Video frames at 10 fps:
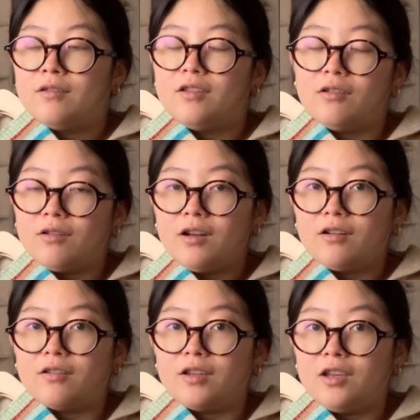
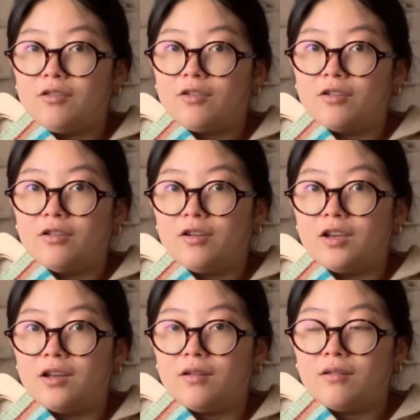theoretically you
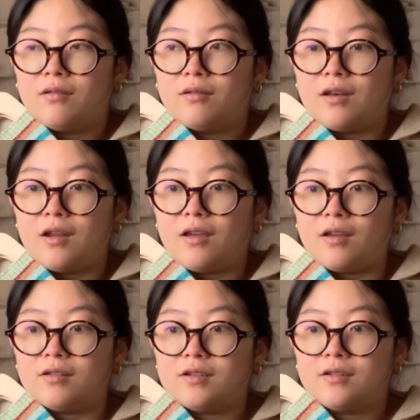could
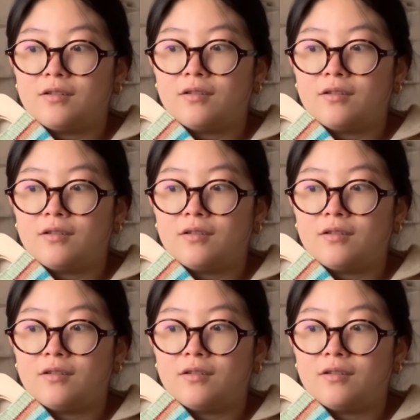knit